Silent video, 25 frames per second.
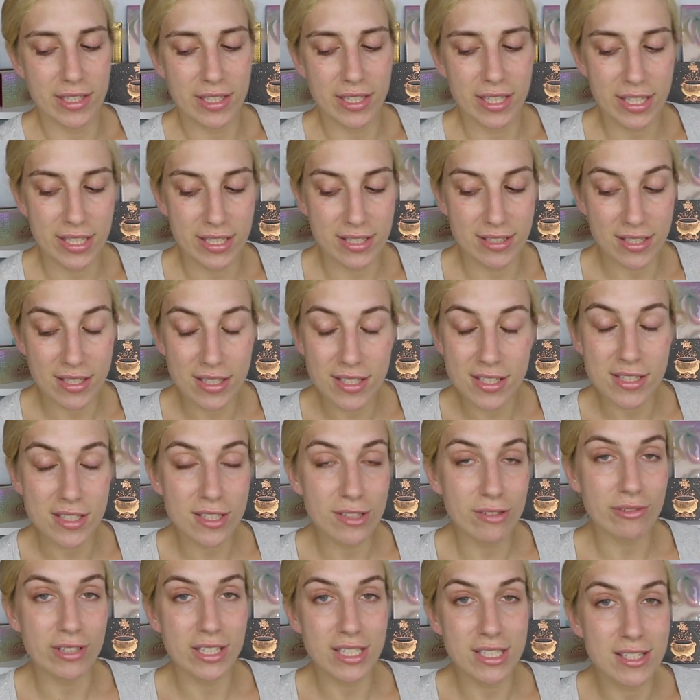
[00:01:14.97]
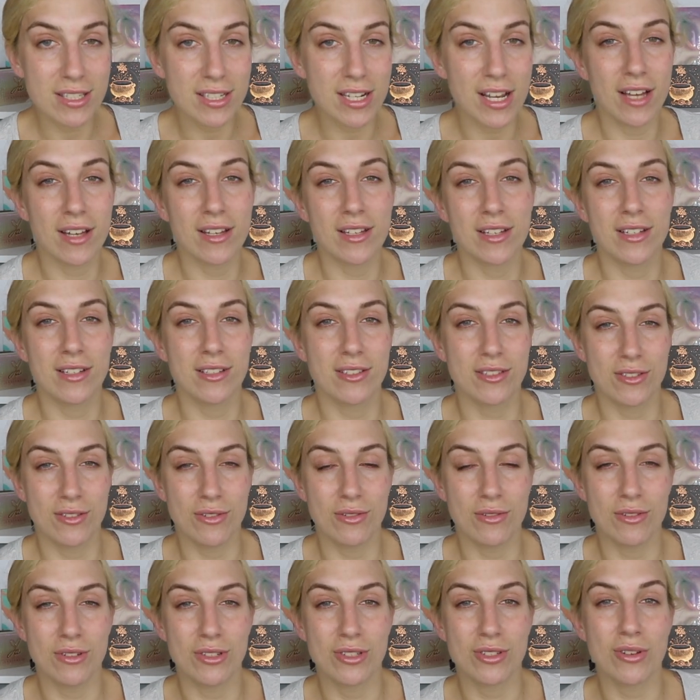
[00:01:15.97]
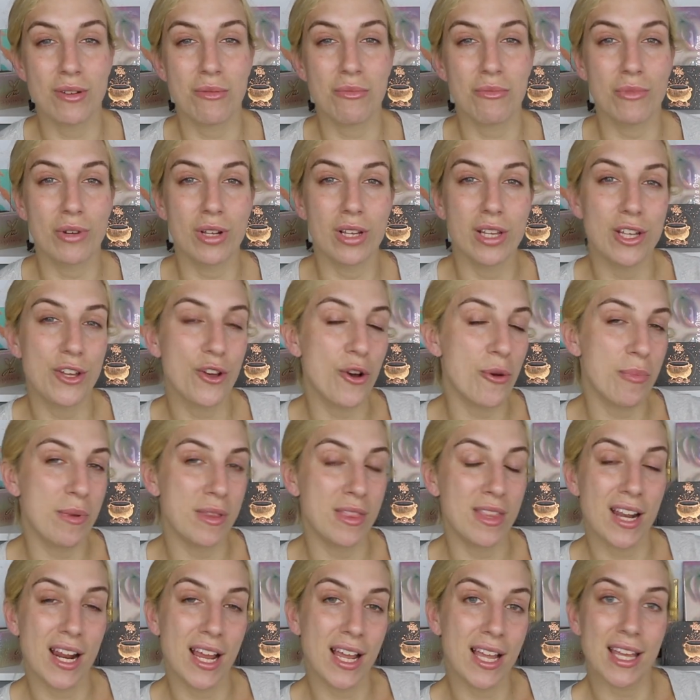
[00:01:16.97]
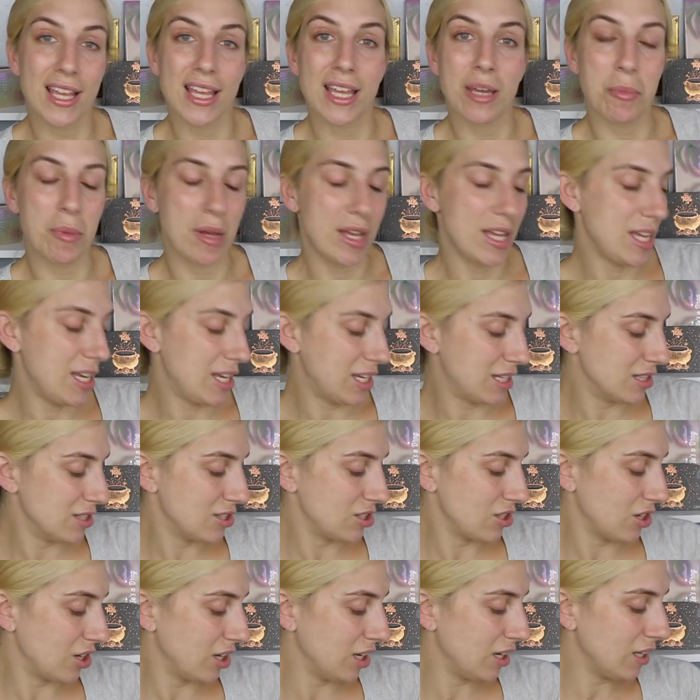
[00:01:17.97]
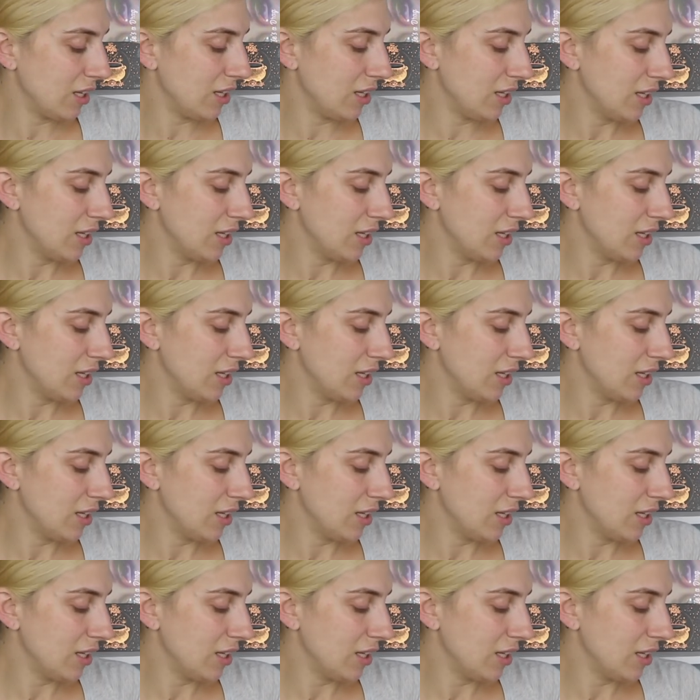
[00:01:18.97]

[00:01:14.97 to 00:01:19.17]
he says they're restocking soon, so I'm really hoping that I can get my hands on